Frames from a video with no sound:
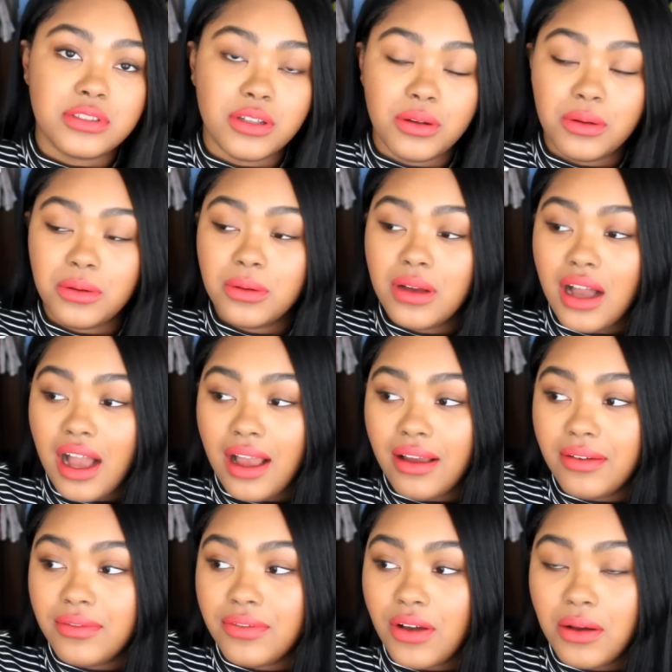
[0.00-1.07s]
So
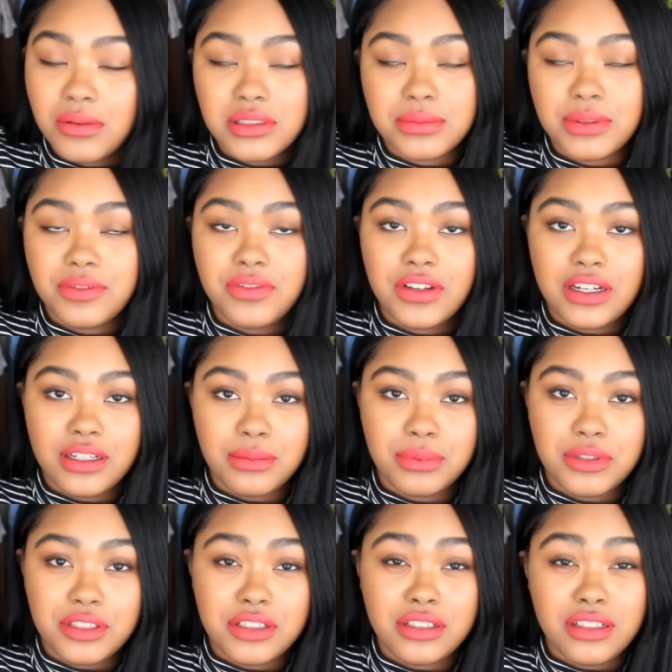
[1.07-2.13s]
I've always been very
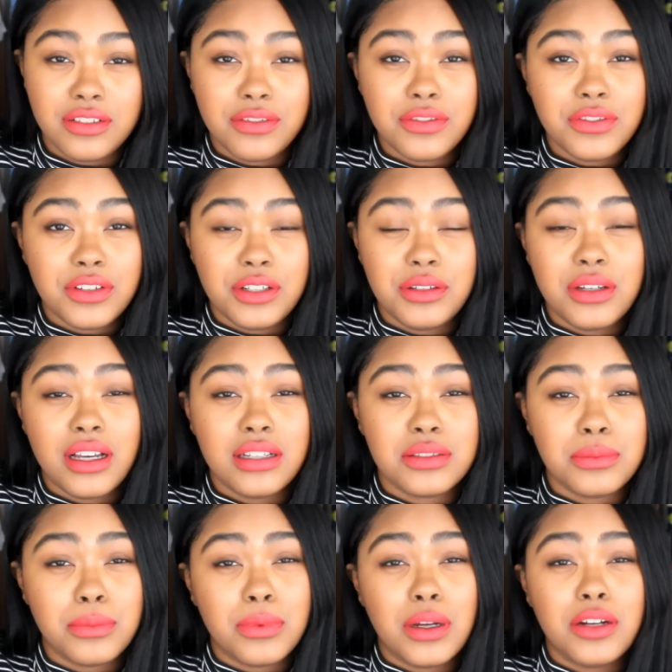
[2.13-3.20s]
appreciative for you
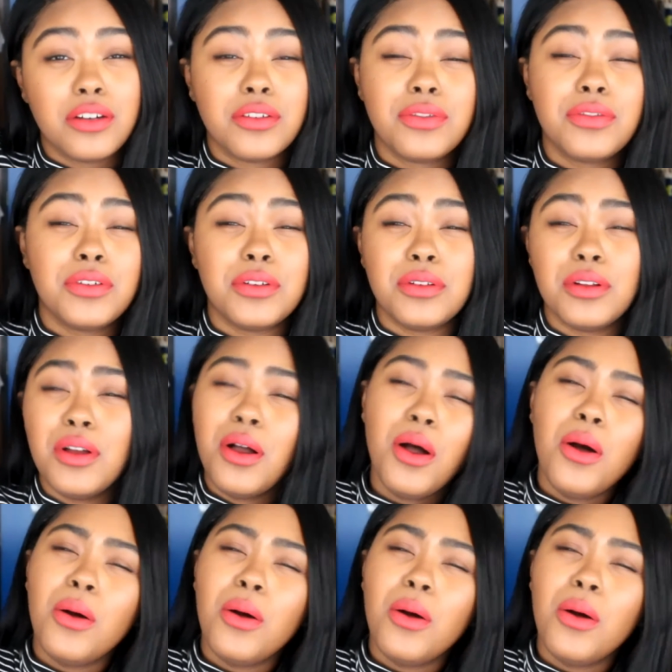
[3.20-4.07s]
guys. Wonderful,